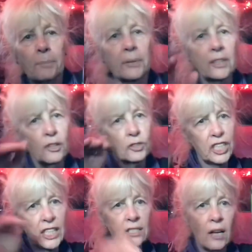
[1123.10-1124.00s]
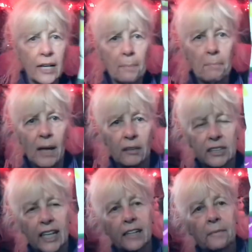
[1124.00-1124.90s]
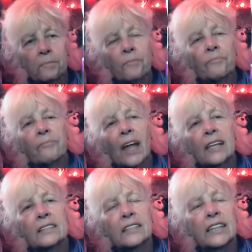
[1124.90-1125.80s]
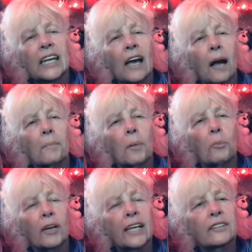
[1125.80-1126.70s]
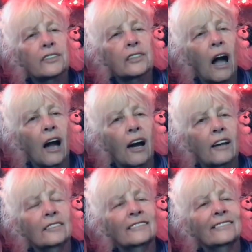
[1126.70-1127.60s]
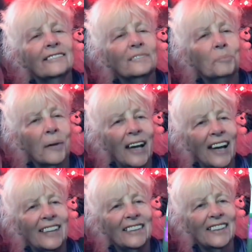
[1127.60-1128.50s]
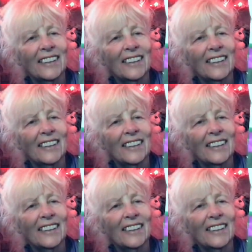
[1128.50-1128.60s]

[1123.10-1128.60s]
put a little cheese on it, and melt it. It's the Morning Star brand,